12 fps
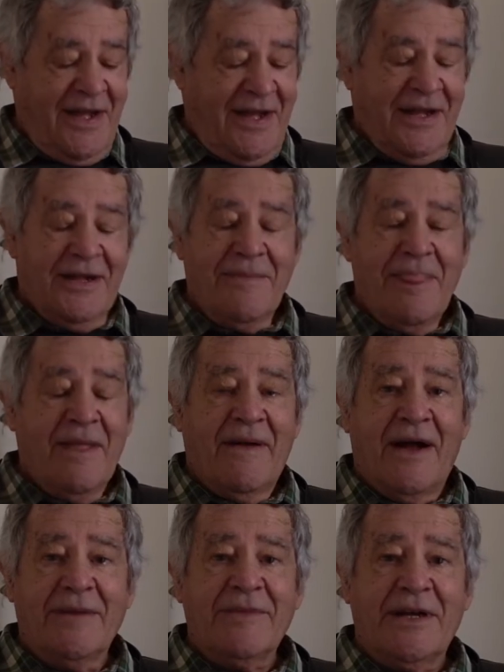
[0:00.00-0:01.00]

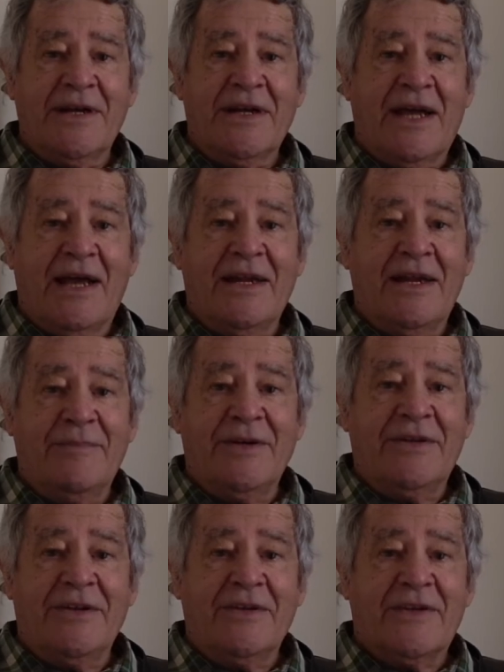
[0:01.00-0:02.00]
I'm going to get
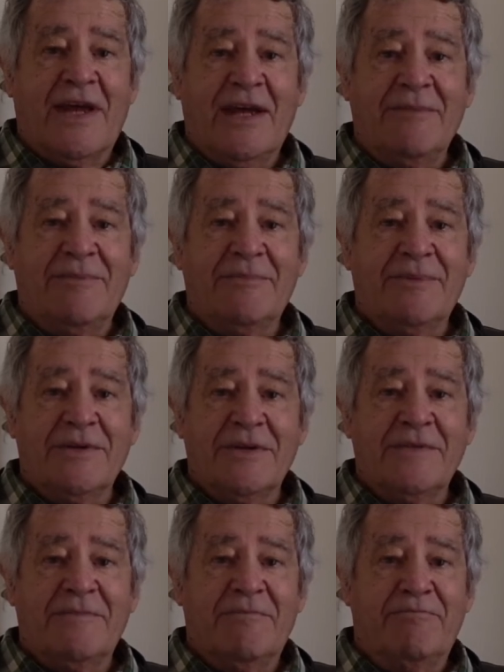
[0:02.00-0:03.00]
images capable of